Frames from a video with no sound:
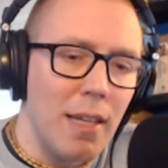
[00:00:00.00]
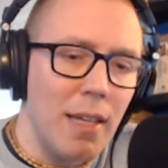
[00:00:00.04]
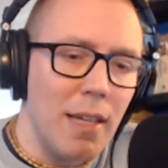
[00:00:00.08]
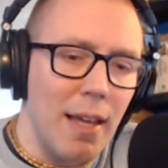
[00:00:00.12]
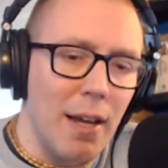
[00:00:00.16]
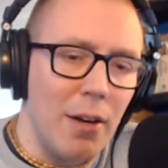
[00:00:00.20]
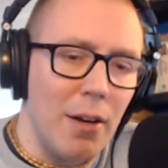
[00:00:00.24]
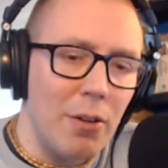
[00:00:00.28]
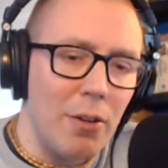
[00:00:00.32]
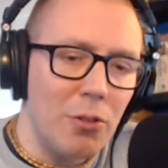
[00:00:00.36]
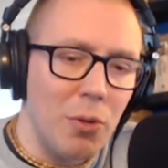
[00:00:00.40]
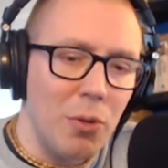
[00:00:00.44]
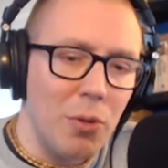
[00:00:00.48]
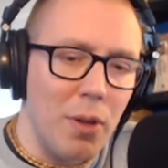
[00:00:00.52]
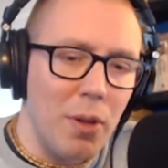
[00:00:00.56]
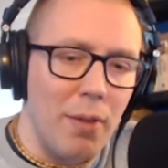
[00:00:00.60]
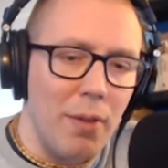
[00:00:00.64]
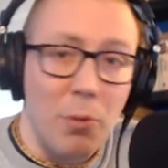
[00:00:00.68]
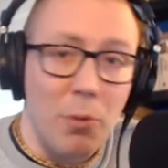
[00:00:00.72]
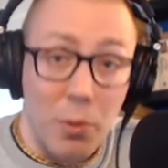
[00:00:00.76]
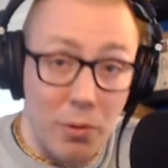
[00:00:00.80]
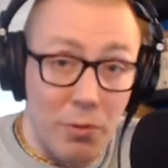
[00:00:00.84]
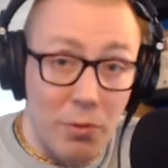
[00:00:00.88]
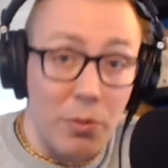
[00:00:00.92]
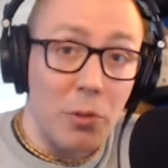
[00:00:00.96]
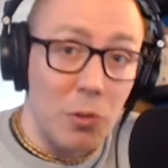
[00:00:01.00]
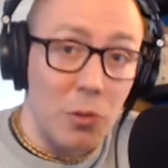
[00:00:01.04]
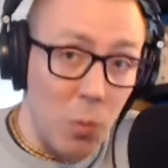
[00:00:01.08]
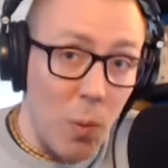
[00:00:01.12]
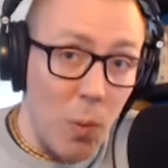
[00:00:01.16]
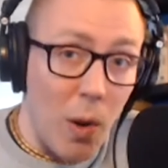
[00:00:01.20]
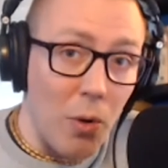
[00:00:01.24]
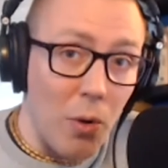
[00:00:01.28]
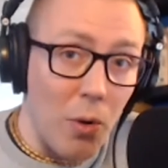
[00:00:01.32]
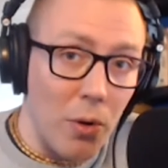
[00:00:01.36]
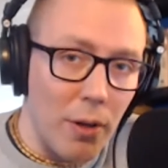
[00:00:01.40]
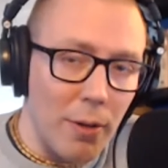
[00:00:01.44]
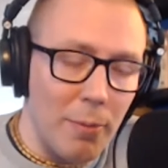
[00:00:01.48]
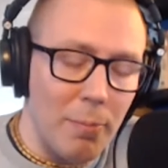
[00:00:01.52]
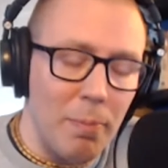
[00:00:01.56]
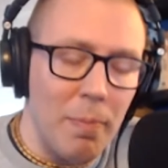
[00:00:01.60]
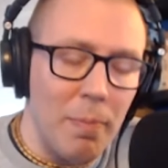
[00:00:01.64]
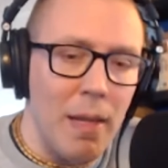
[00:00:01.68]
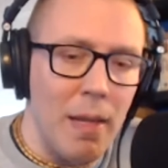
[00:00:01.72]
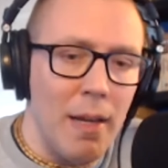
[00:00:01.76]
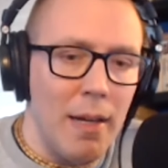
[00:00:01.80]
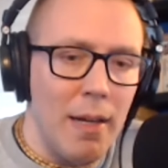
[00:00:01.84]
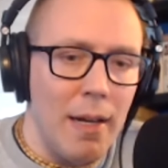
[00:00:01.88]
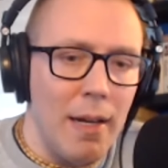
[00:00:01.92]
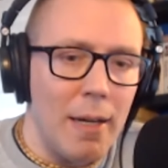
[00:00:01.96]
that so that everyone feels welcome,
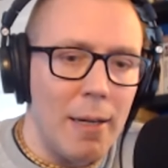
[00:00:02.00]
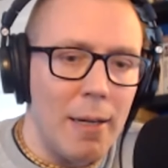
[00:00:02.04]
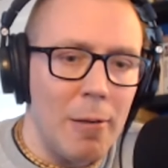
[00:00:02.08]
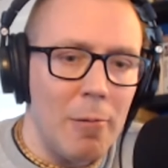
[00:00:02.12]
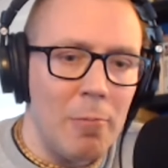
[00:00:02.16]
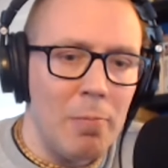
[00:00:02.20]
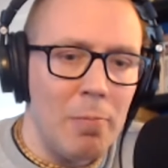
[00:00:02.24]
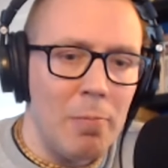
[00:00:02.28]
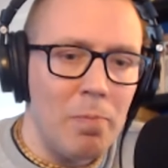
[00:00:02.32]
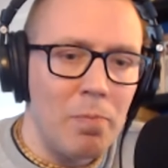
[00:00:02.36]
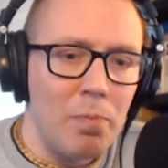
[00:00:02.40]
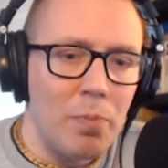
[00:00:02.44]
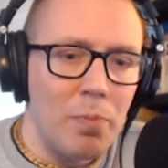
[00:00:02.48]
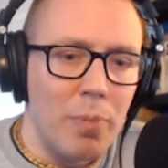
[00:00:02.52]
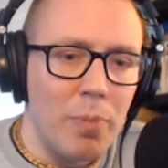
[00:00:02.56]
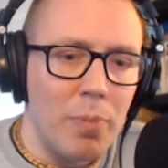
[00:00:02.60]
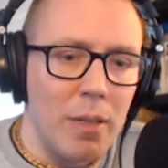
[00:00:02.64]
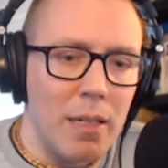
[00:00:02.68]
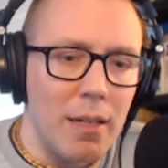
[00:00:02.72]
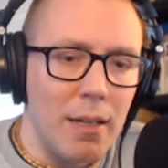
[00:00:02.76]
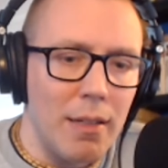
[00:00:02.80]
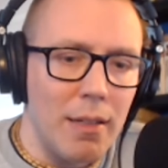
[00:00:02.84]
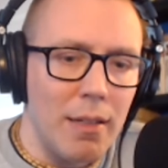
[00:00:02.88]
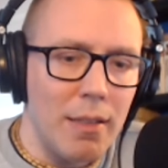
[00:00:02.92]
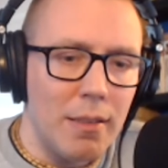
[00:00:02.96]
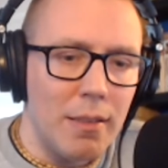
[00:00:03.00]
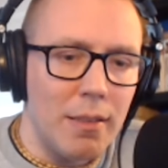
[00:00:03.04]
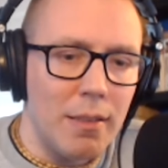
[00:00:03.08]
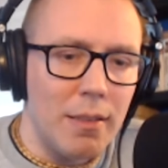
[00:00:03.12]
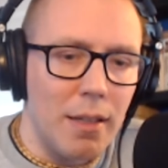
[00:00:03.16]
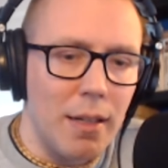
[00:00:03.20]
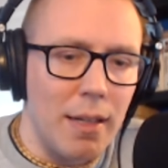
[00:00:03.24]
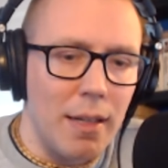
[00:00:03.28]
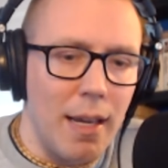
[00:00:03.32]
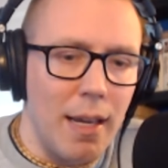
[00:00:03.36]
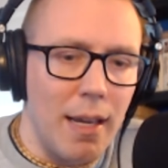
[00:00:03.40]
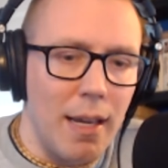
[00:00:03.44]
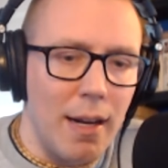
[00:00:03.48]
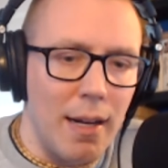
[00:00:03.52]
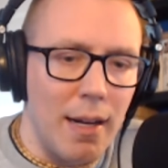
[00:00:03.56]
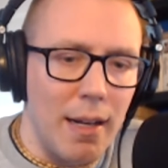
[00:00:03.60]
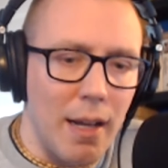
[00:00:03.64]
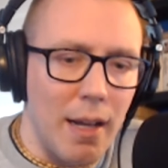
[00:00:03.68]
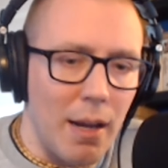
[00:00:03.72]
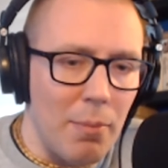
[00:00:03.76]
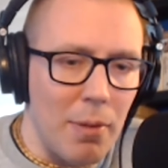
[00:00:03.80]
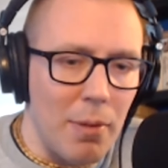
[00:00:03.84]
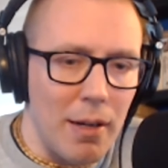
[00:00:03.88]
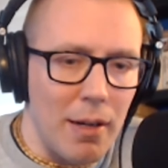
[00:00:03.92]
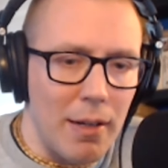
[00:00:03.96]
because again, I
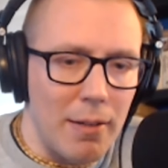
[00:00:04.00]
cut